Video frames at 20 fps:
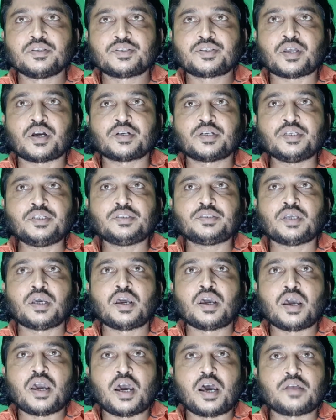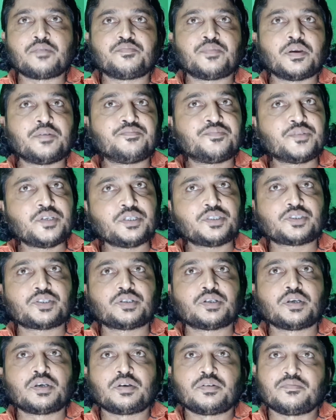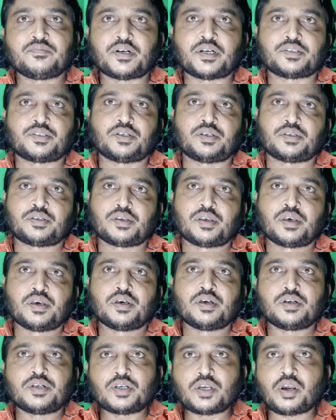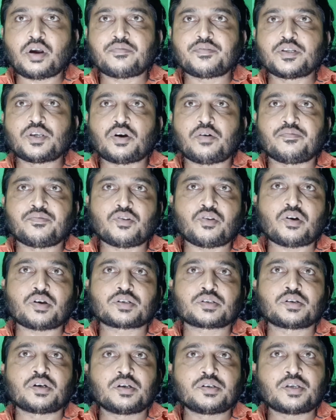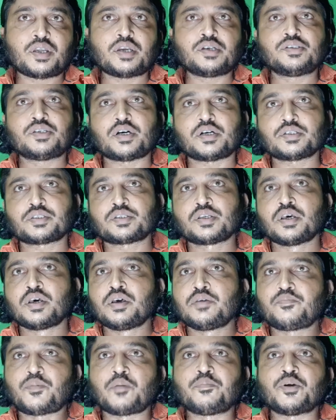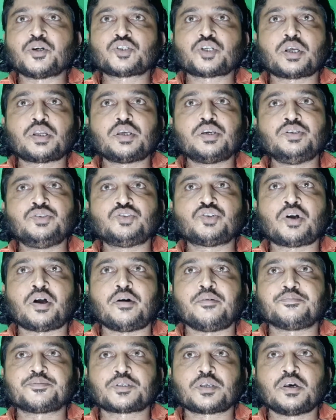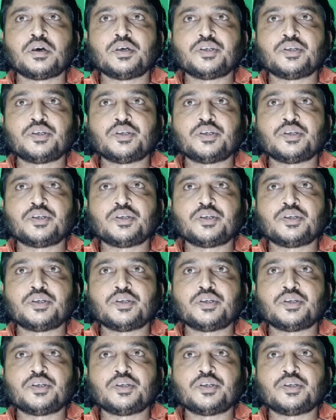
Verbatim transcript: 30th and 50th verses recovery of lost territories, promotion in jobs,